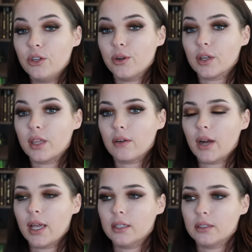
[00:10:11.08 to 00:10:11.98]
You heard that
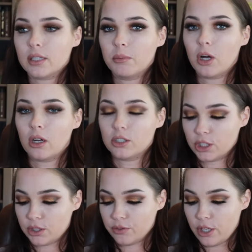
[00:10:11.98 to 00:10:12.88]
right.
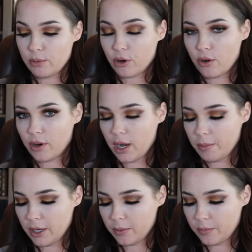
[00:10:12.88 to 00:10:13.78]
Subconscious
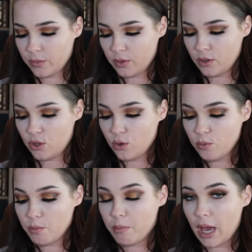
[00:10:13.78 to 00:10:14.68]
reprogramming.
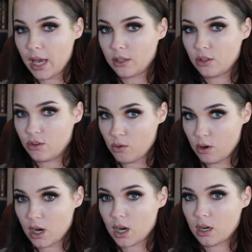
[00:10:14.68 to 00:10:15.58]
You bet
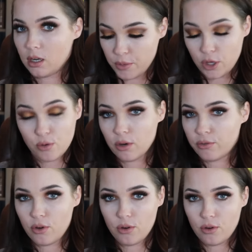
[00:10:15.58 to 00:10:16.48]
your
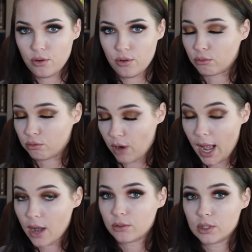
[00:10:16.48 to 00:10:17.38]
beautiful,
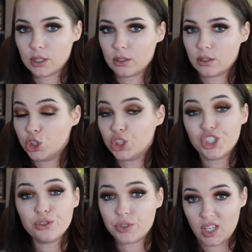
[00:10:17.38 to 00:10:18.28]
round,
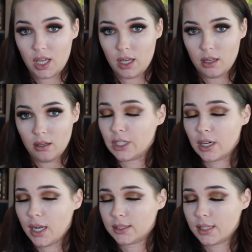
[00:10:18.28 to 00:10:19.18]
juicy,
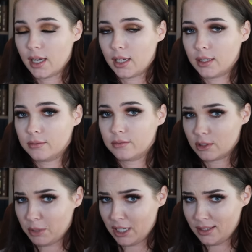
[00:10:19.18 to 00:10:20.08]
dare I say
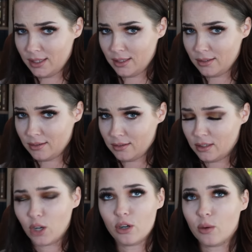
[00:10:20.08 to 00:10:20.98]
spicy?
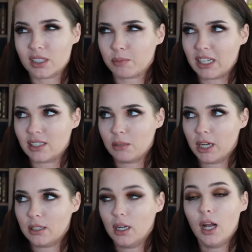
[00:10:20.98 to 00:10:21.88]
No, you don't want a spicy
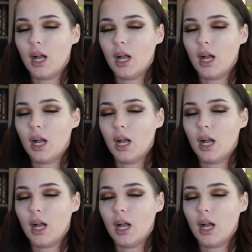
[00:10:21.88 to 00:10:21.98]
butt.